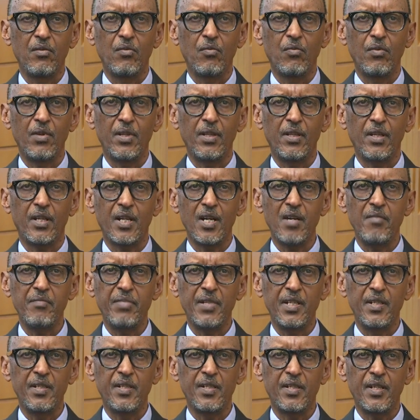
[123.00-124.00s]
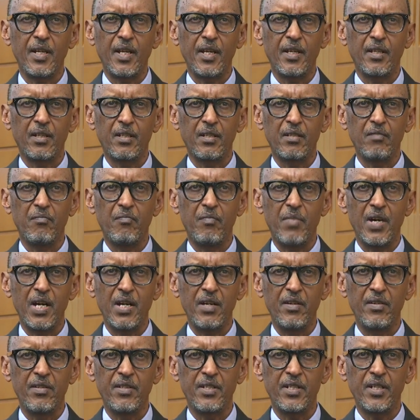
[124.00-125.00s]
with companies like
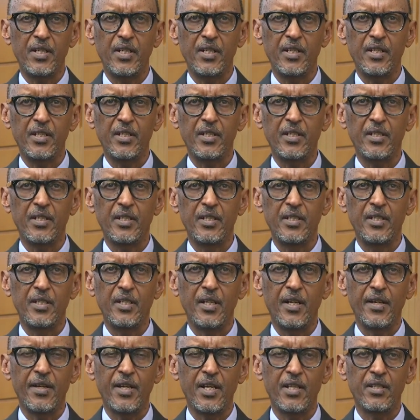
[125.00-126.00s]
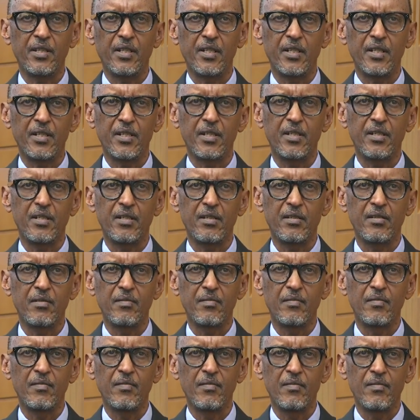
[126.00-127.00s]
BioNTech and others.
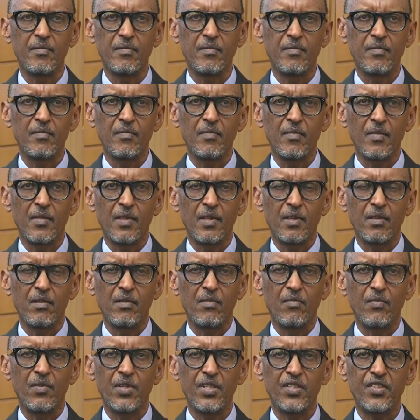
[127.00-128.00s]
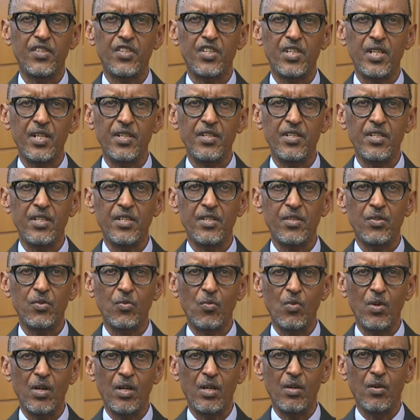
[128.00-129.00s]
These changes
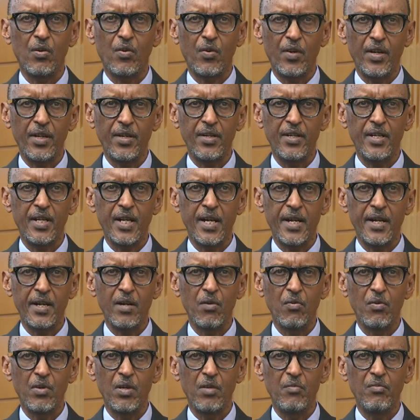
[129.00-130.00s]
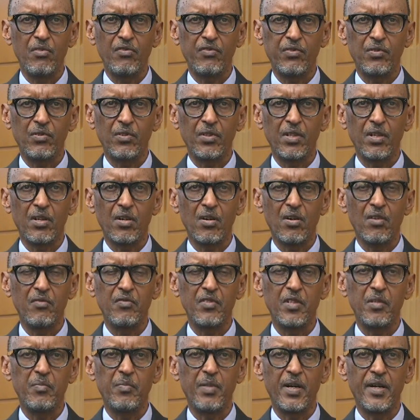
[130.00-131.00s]
were already underway before the
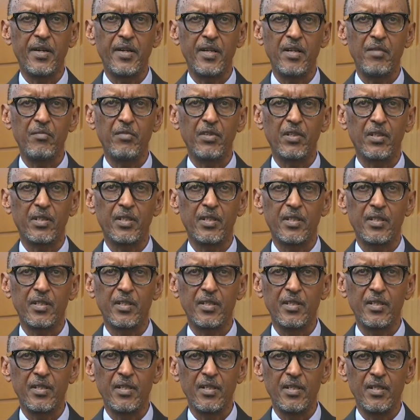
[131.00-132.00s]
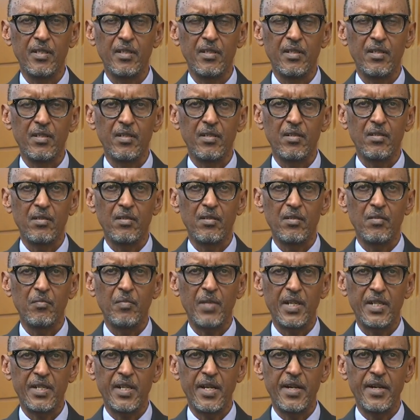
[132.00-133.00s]
COVID pandemic,
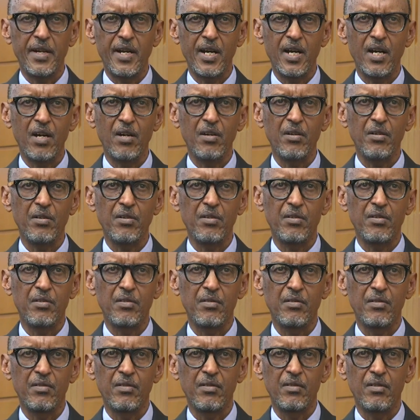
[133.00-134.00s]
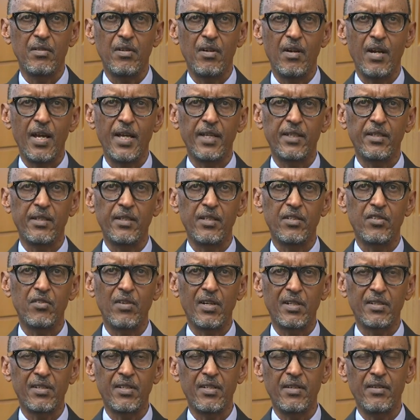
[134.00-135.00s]
but are now likely to
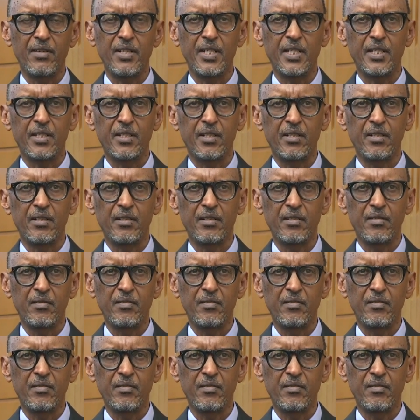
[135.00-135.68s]
accelerate.